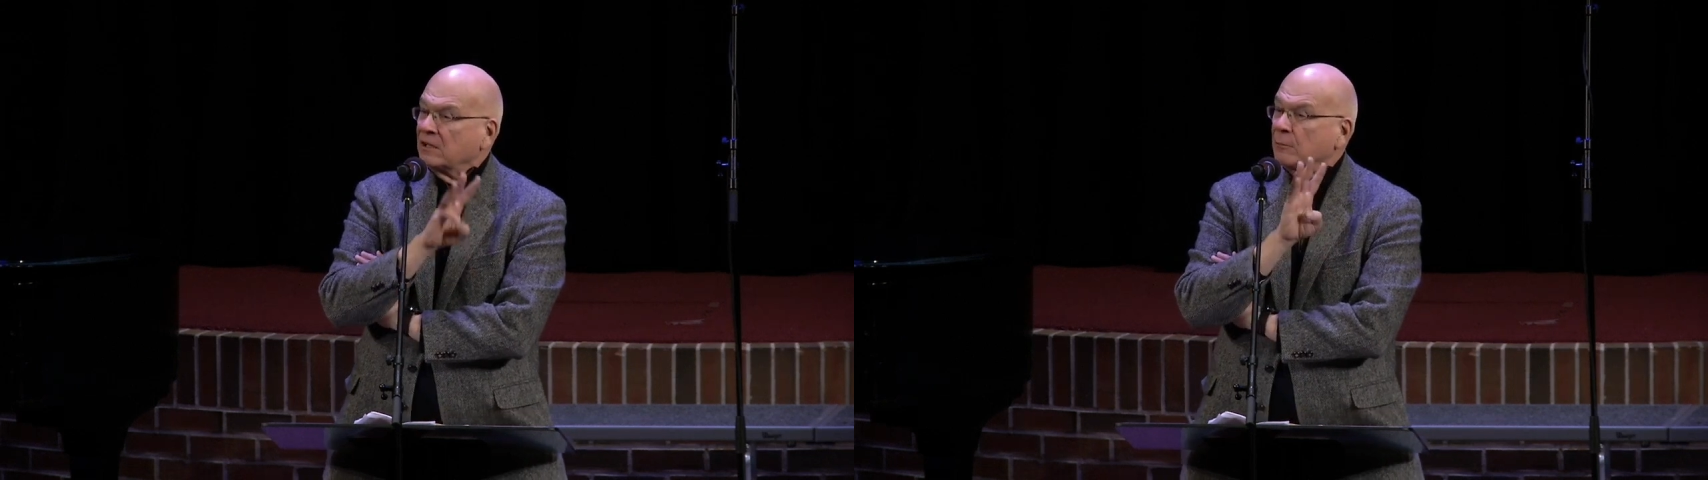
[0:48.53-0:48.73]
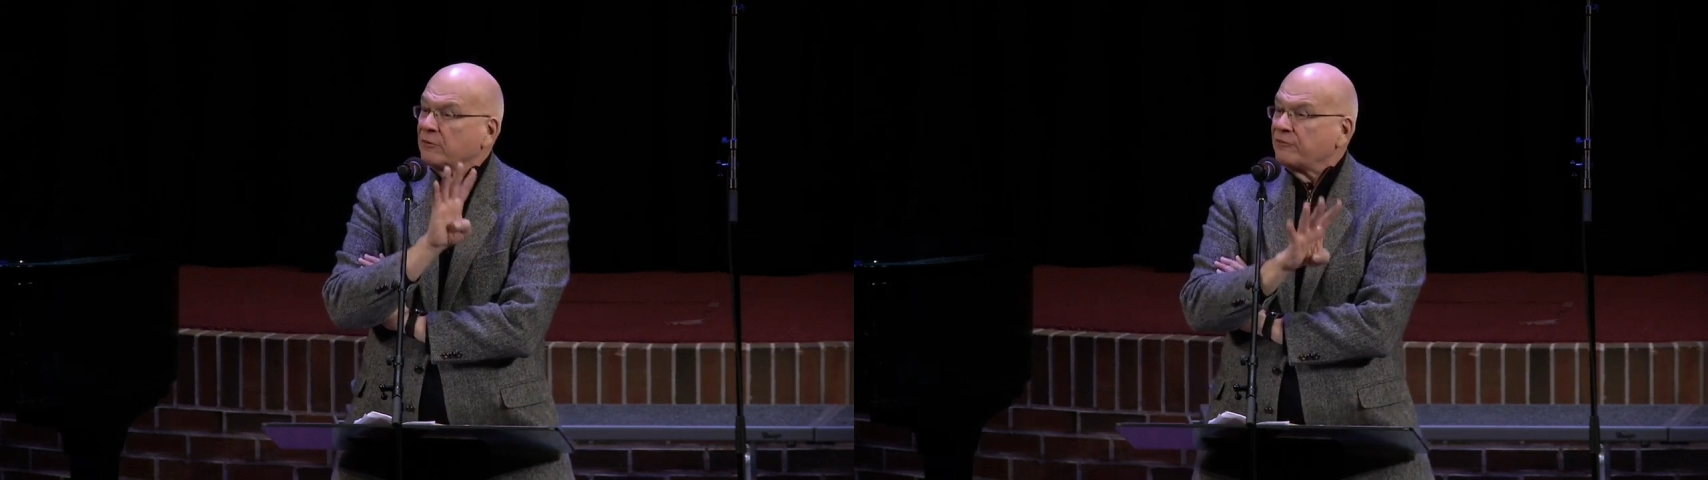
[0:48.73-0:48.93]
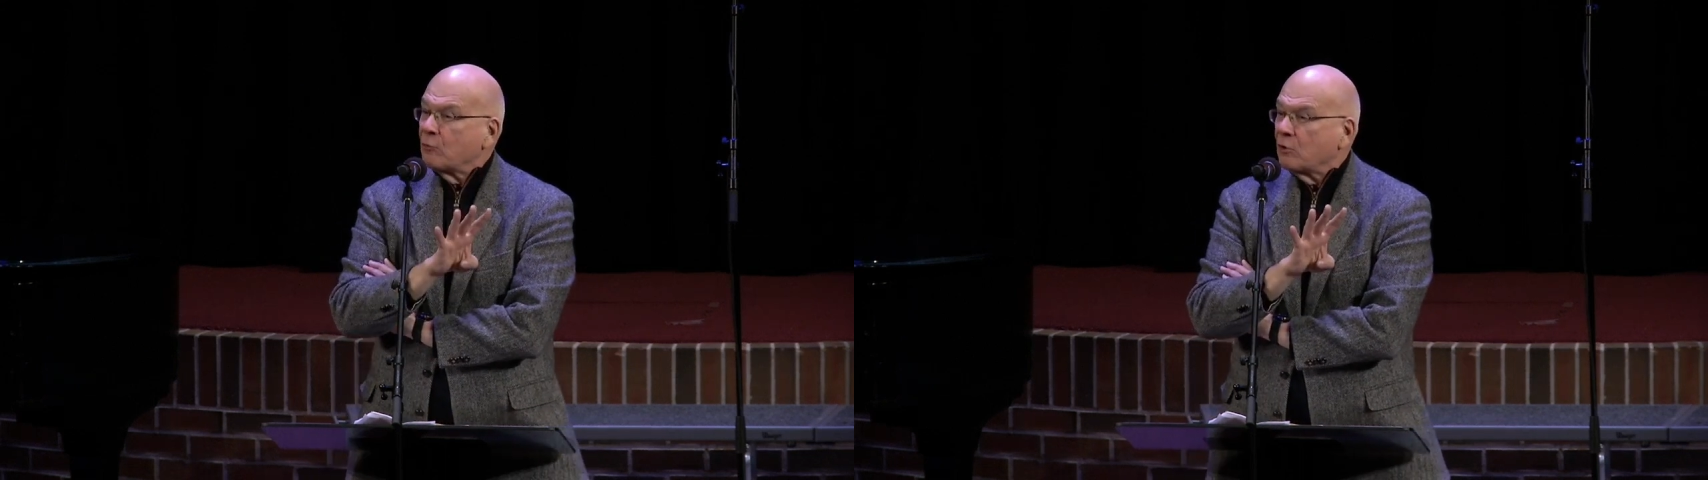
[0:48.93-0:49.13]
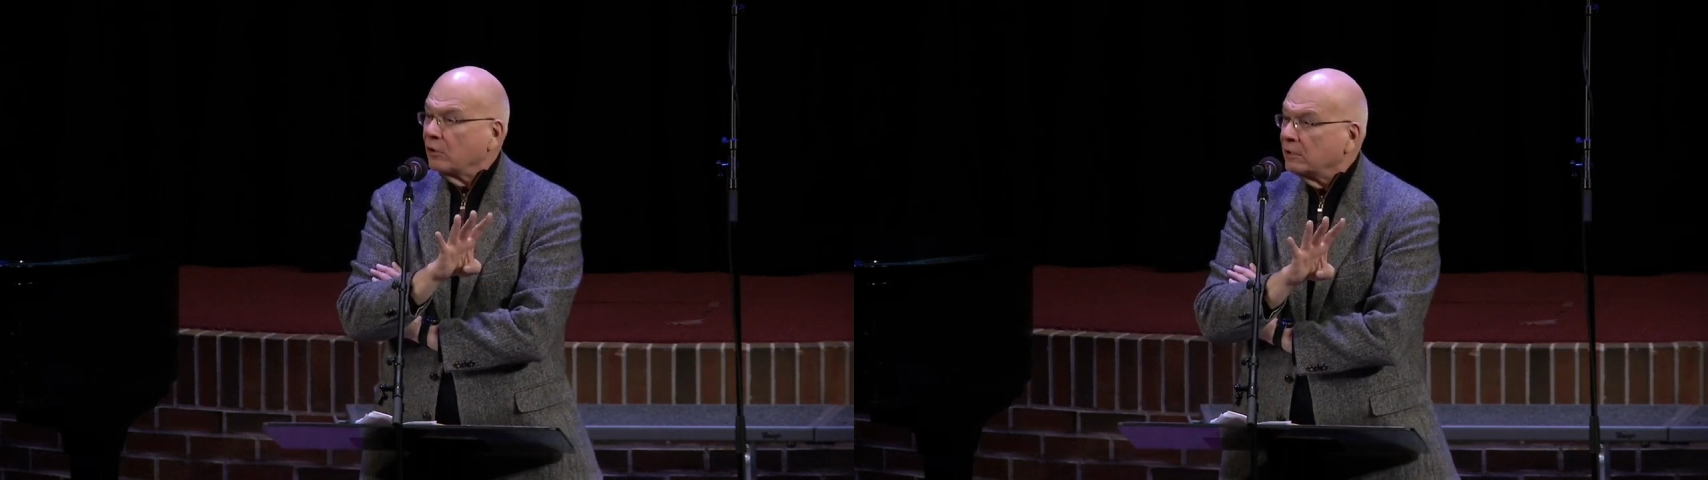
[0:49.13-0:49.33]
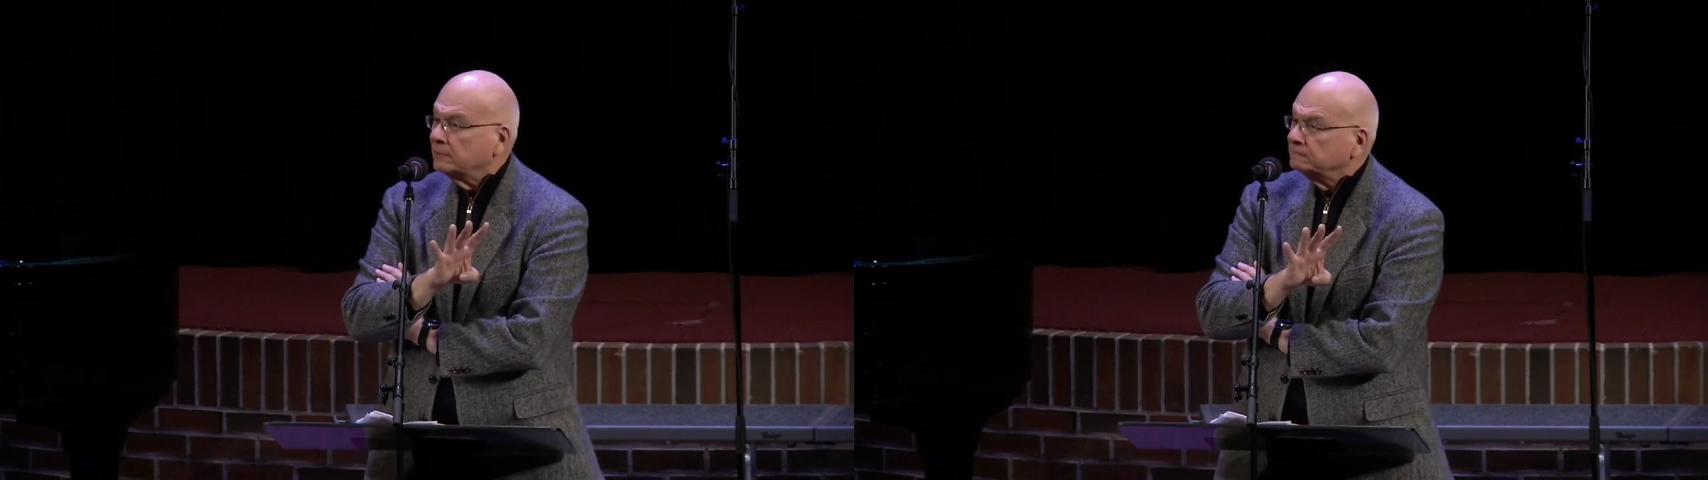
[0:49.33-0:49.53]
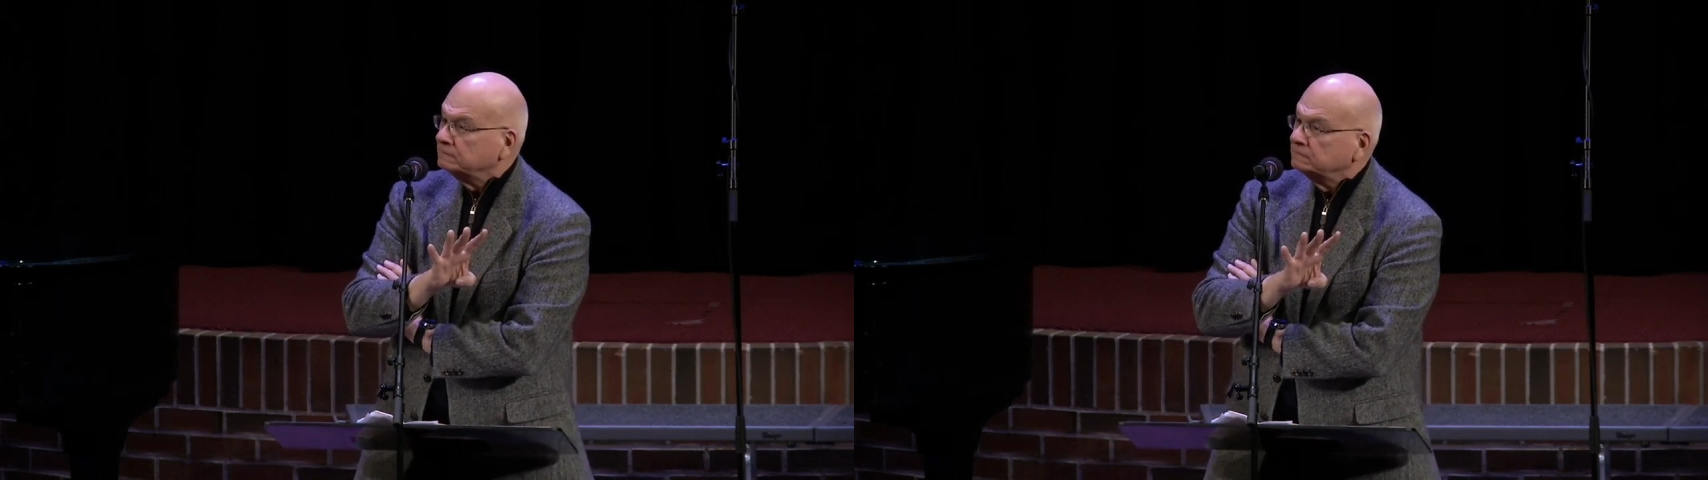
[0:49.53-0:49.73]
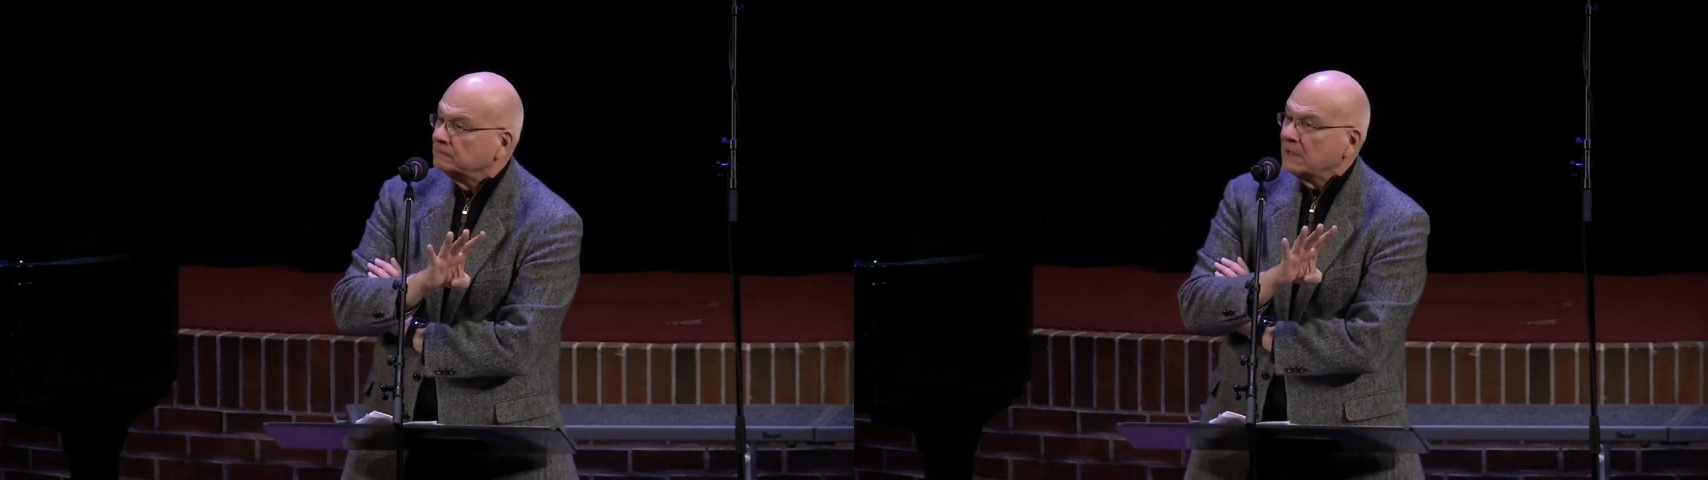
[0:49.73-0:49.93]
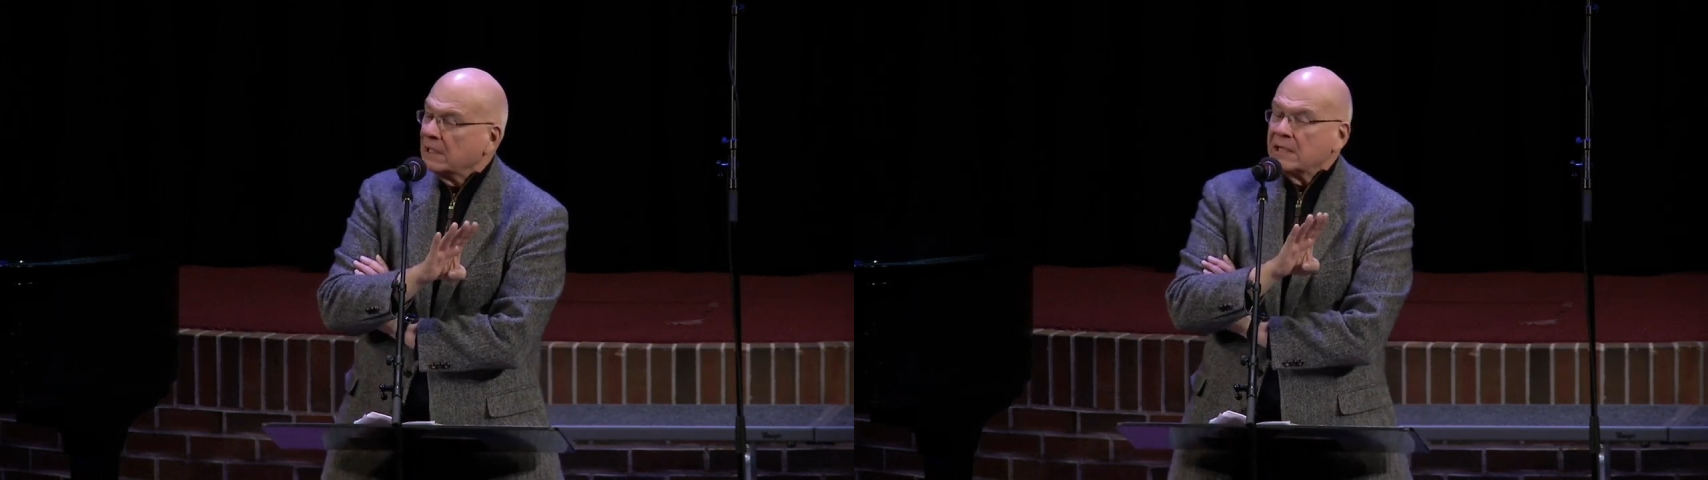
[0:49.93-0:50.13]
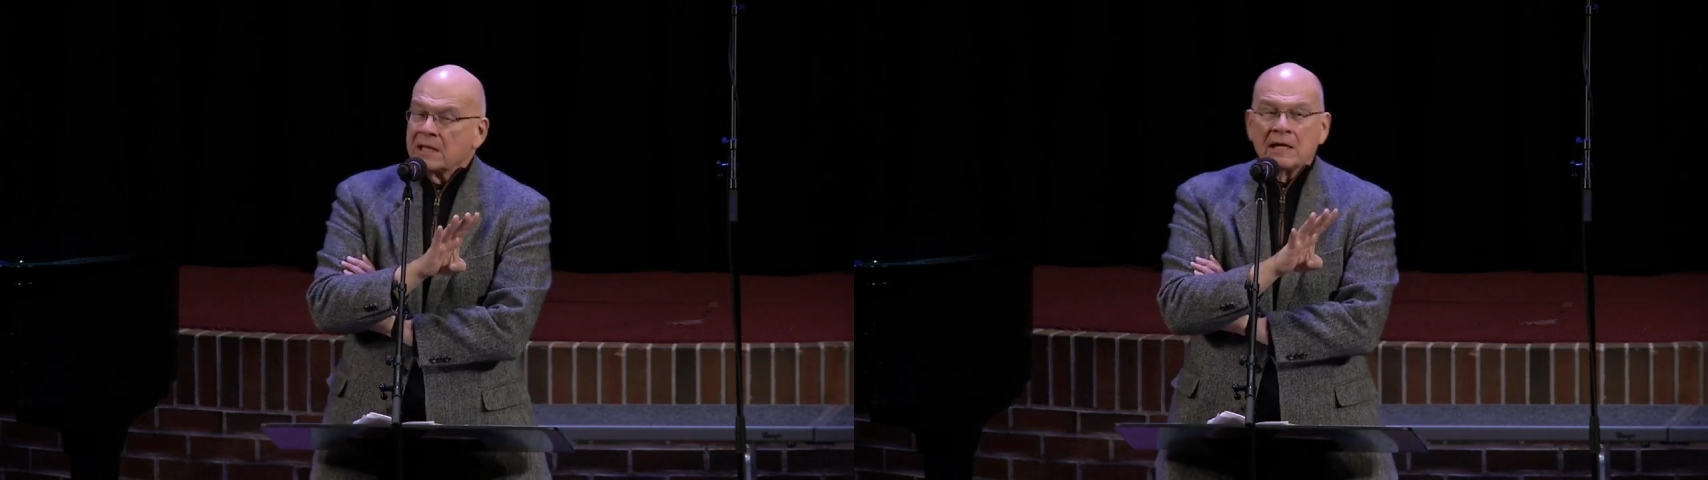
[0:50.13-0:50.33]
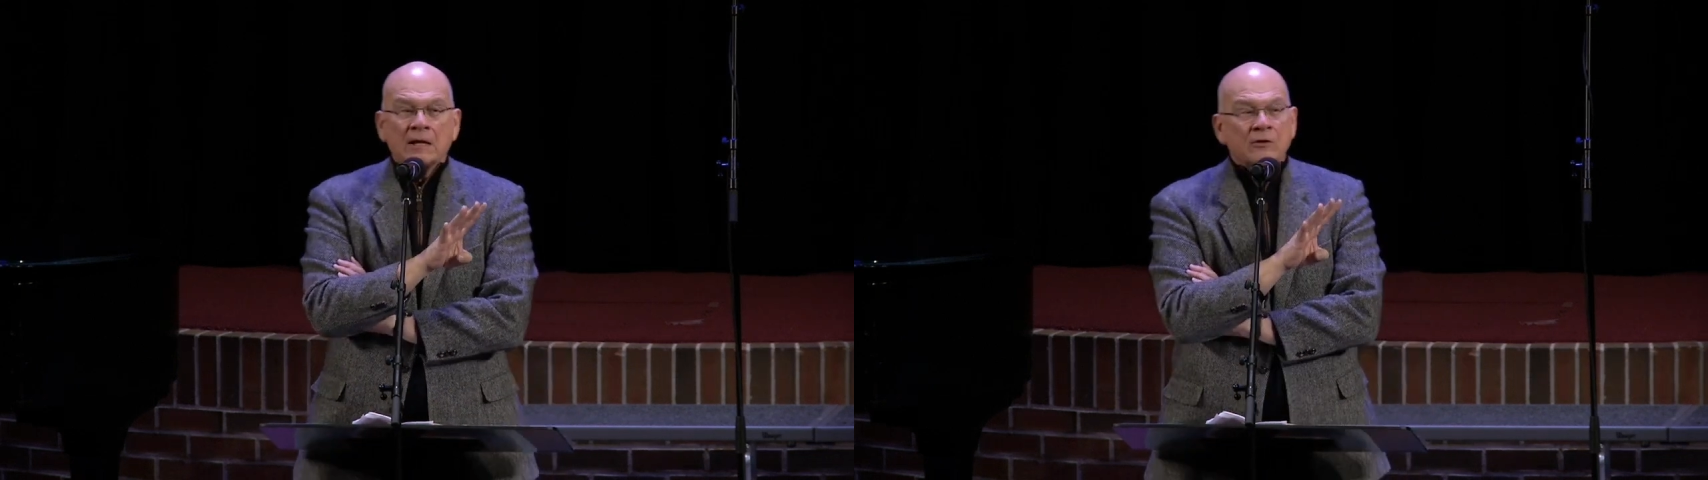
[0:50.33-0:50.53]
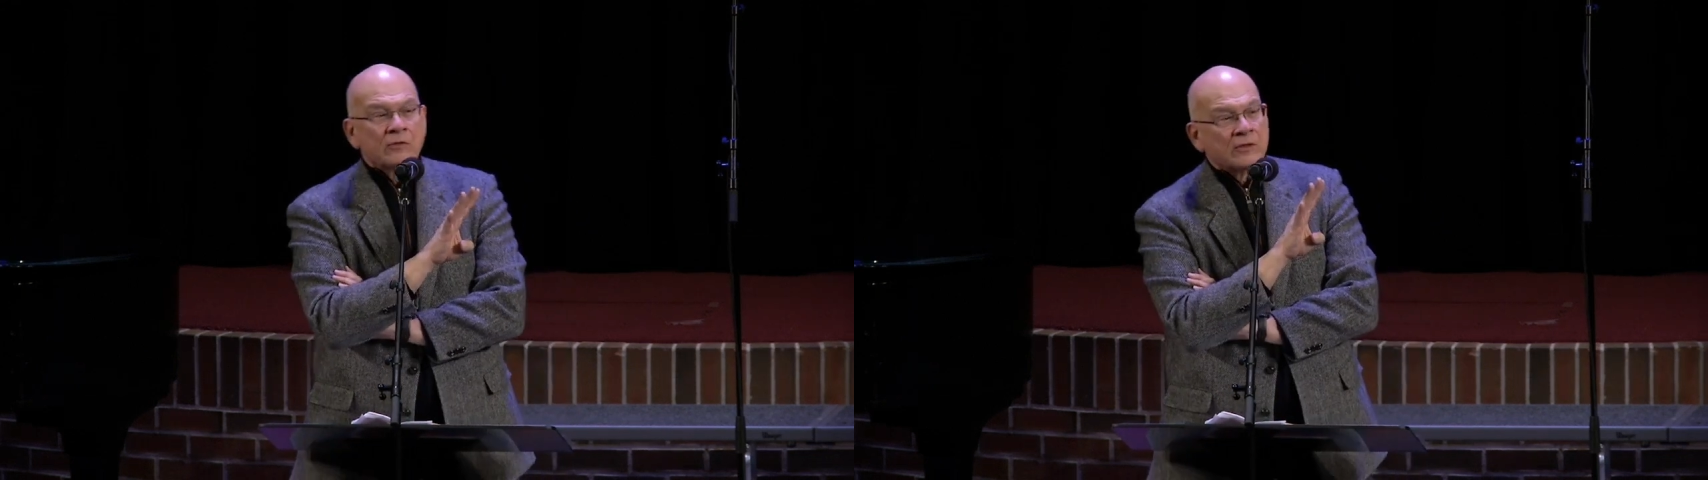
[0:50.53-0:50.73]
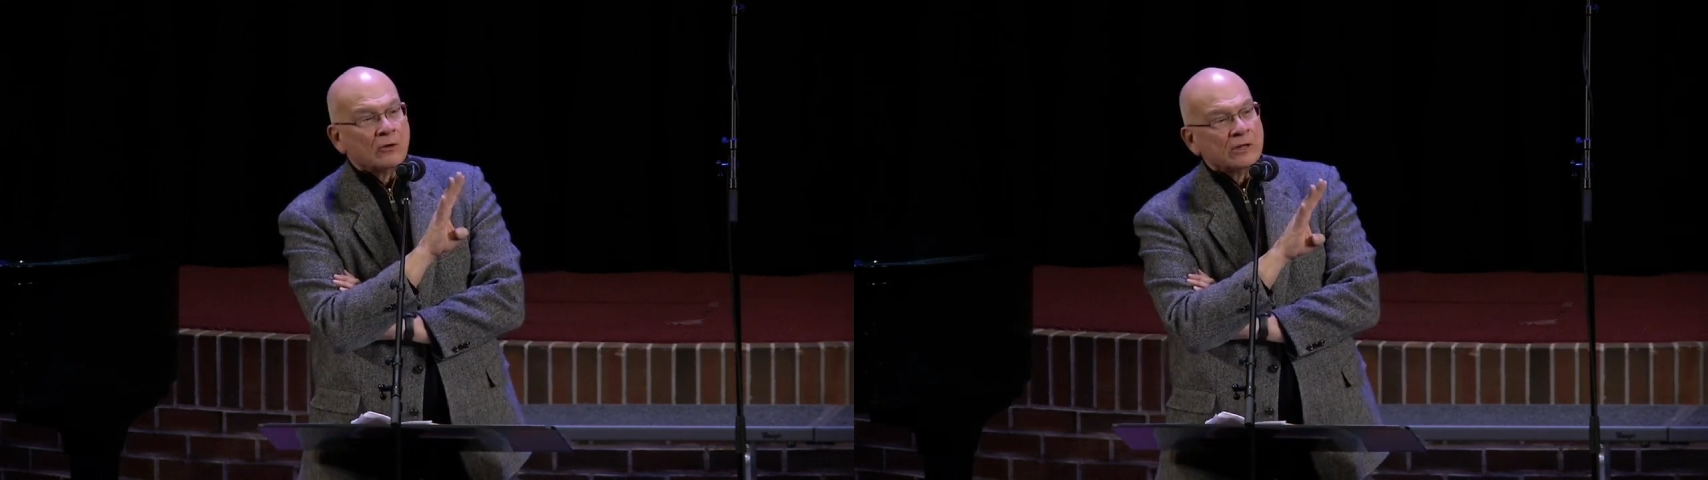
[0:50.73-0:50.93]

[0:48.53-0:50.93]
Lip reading: Number 4, the